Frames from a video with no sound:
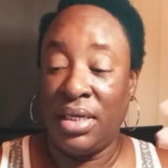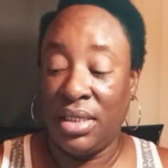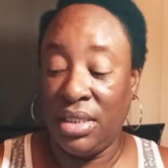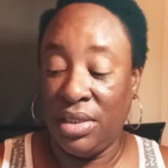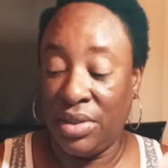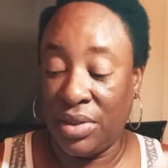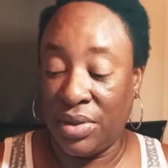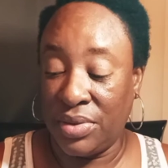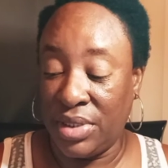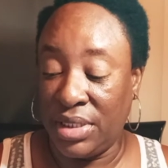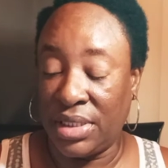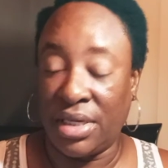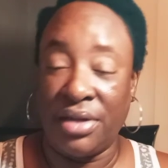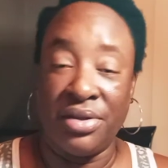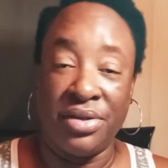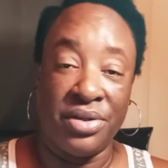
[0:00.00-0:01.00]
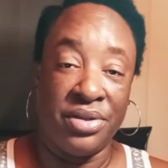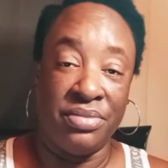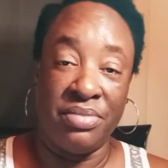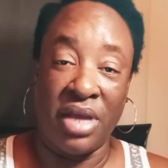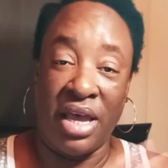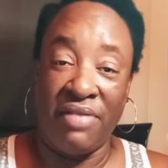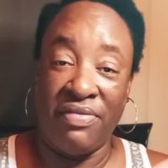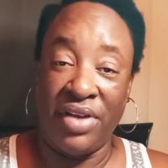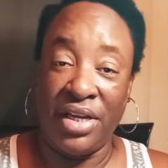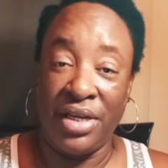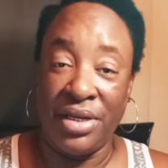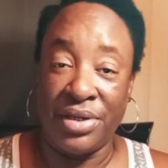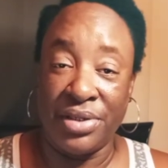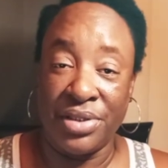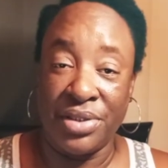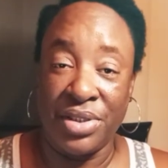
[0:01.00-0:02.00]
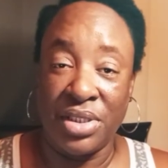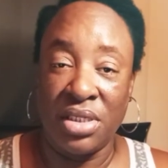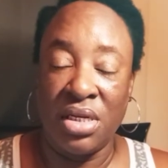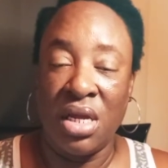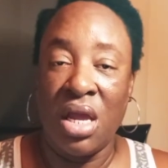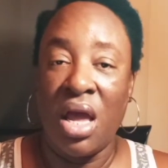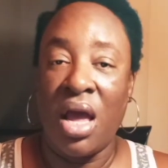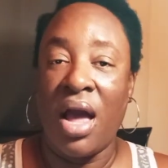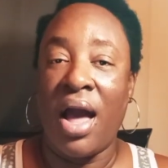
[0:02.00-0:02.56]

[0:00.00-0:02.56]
these other heavy hitters.